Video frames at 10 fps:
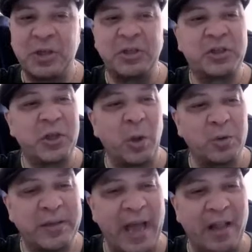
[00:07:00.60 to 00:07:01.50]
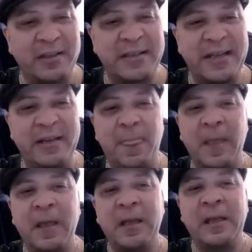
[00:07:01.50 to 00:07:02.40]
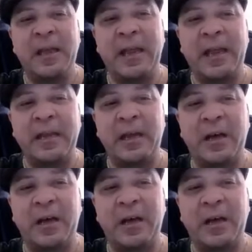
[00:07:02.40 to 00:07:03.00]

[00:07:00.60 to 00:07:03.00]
She's so talented, and